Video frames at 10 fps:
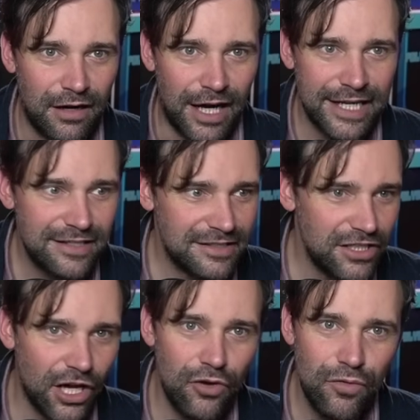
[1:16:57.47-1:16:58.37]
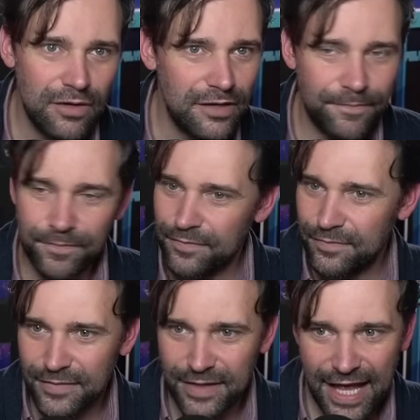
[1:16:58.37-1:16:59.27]
I could, you know,
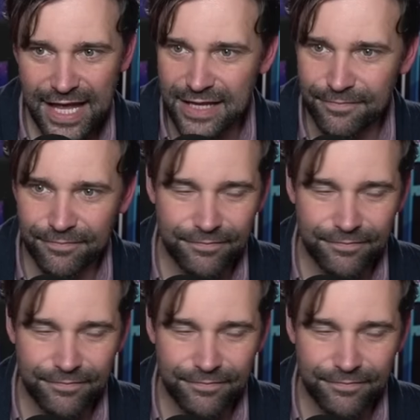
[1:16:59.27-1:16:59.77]
hey.